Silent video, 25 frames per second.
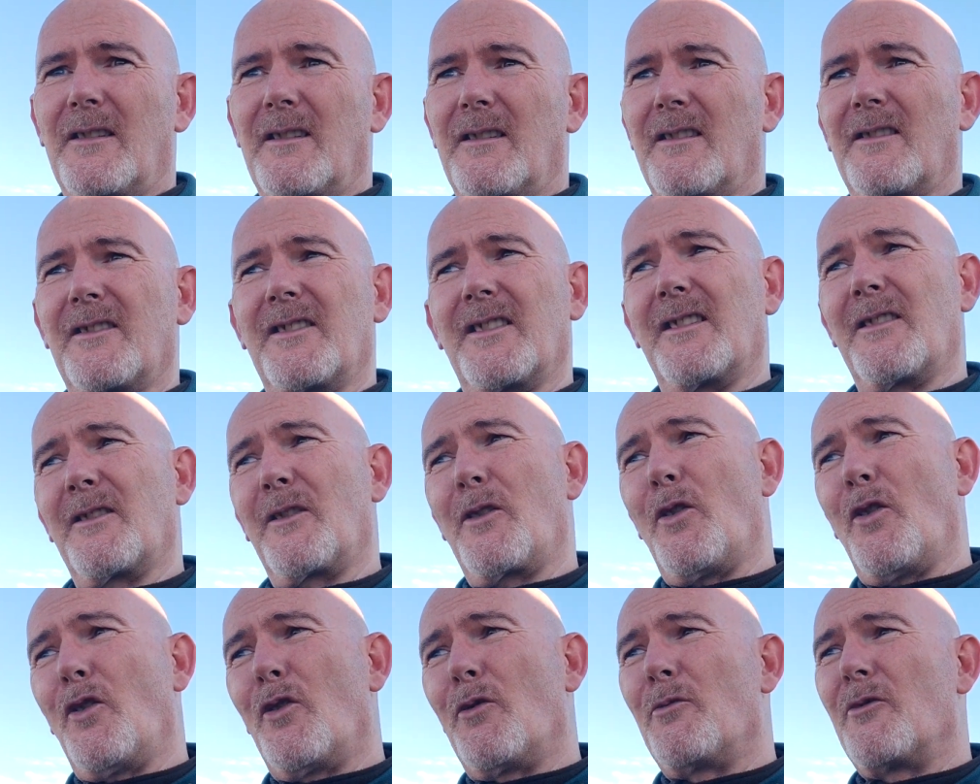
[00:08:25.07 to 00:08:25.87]
So the
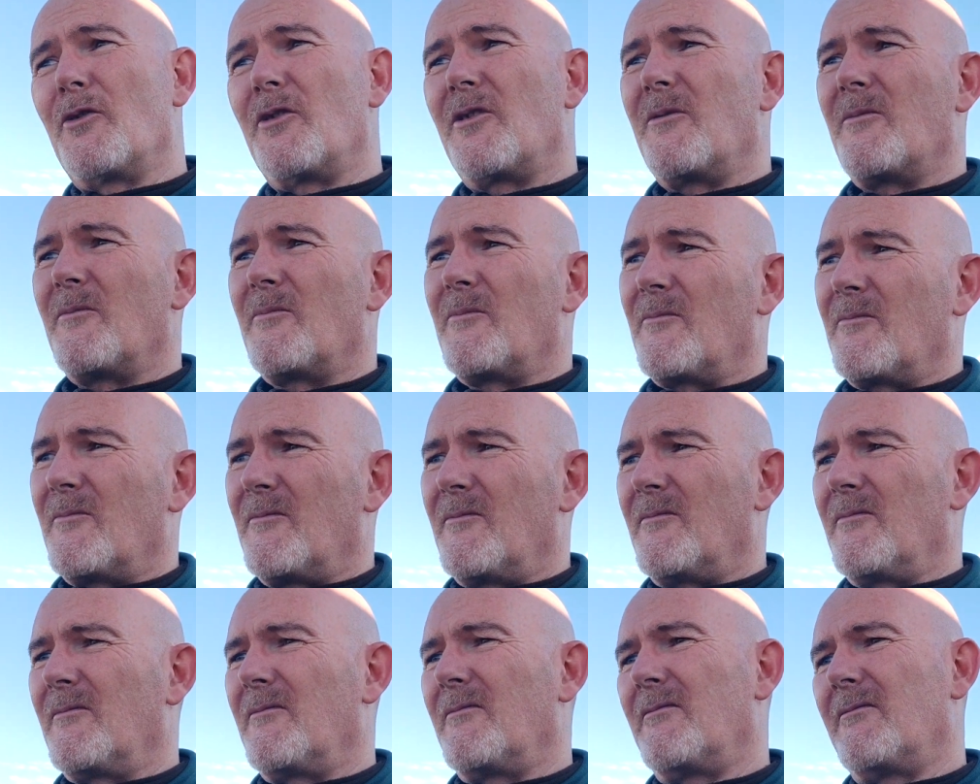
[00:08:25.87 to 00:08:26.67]
cormorant,
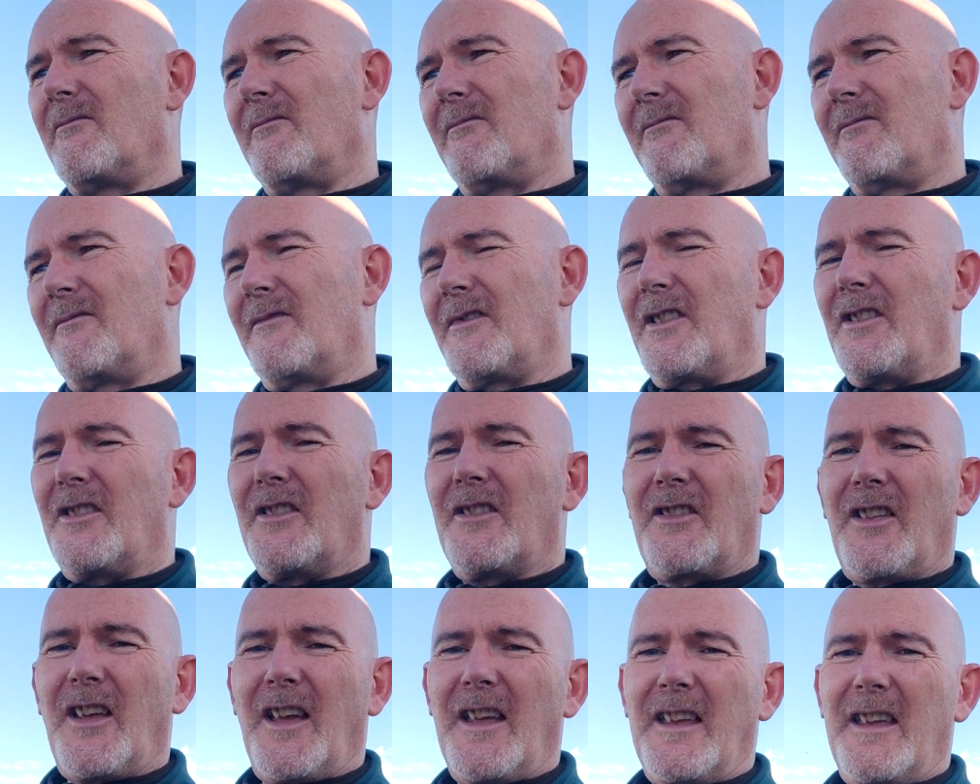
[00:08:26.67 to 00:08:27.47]
you can
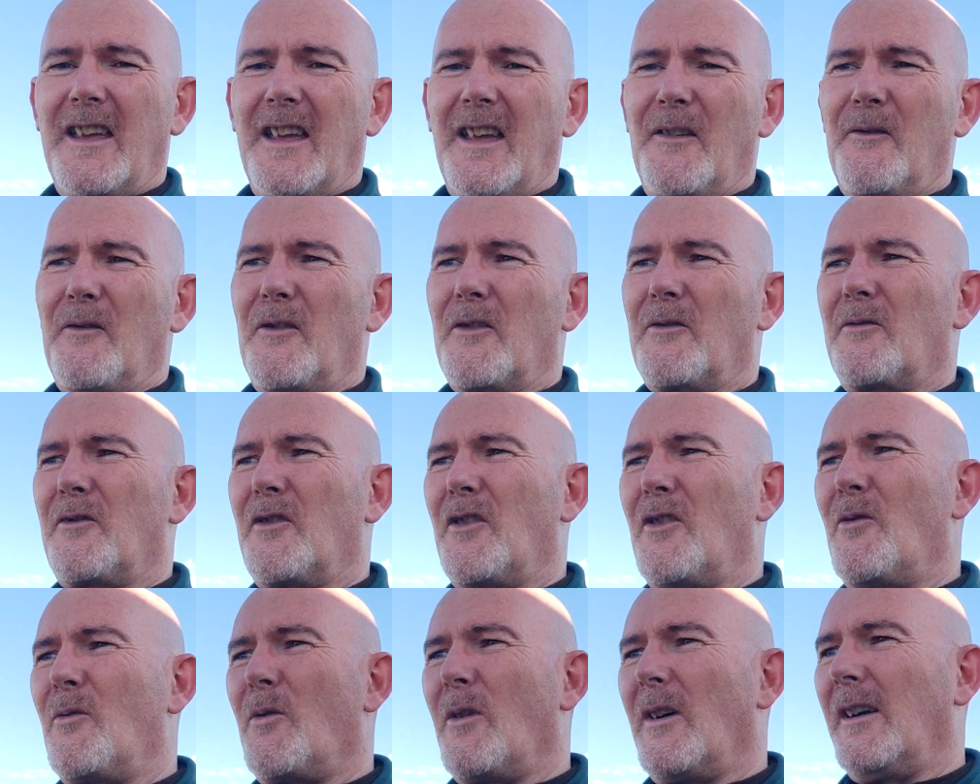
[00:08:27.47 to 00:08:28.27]
take it either
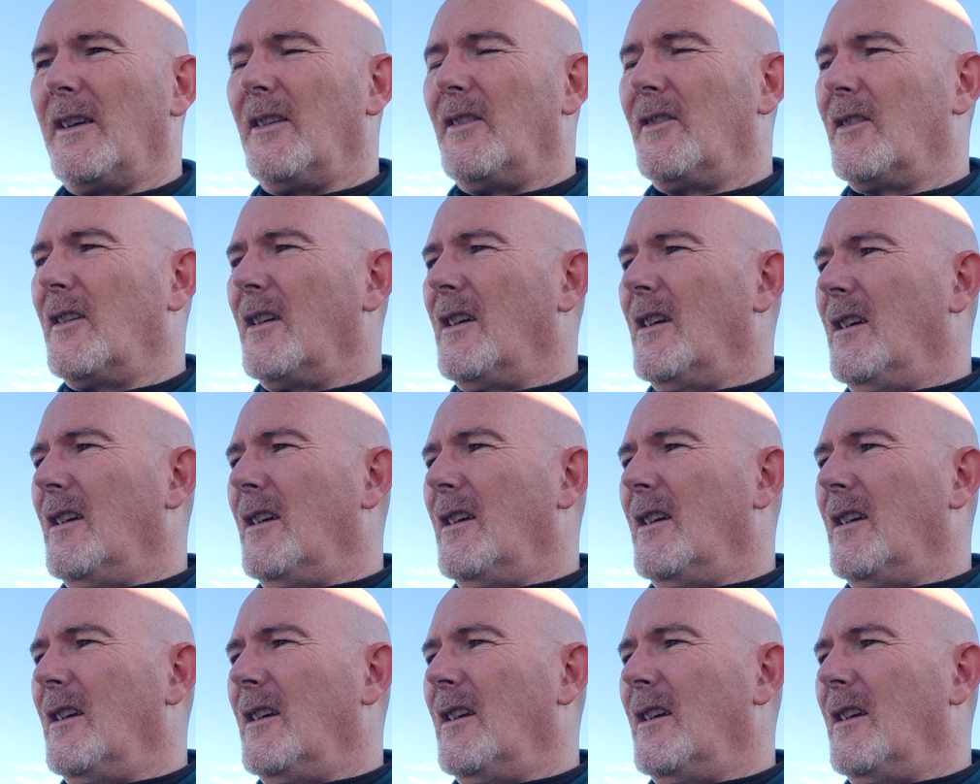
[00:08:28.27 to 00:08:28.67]
2 ways.